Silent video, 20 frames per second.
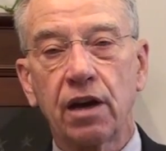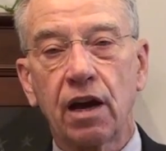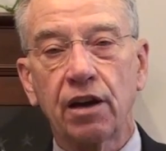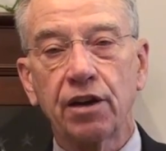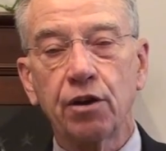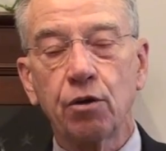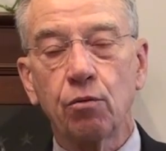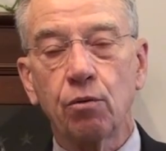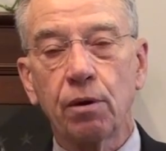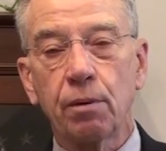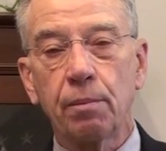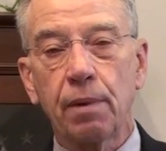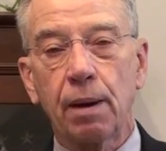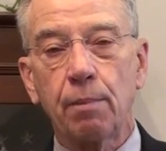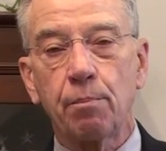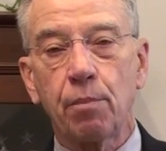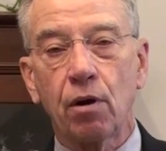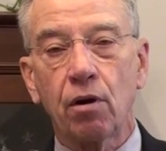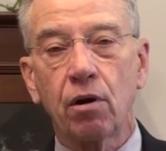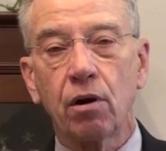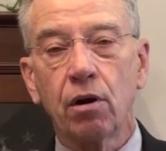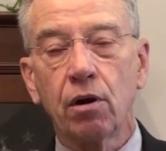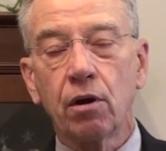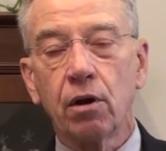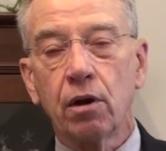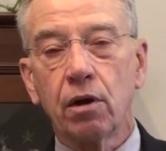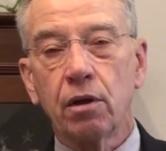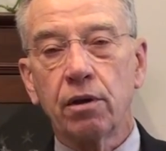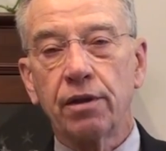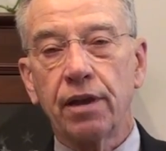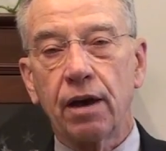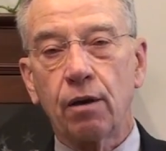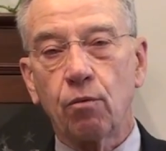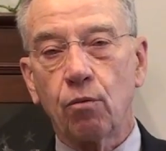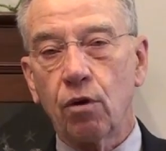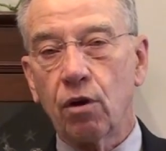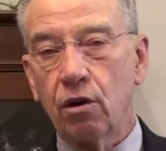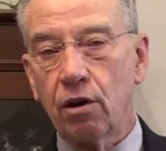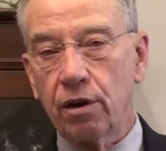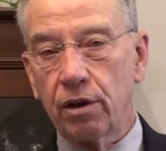Now, you remember that
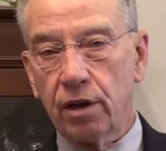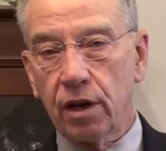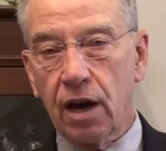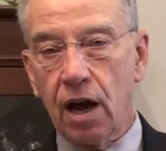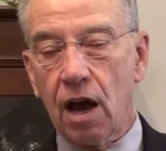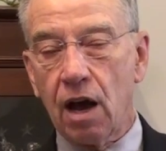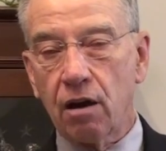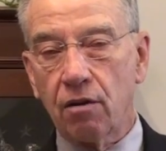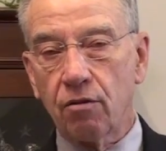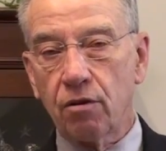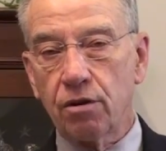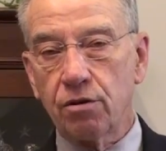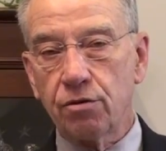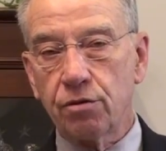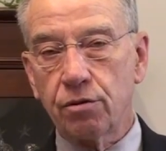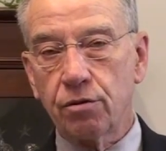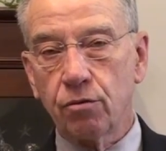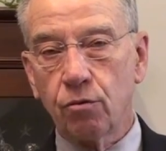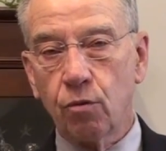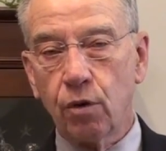we're in the Congress.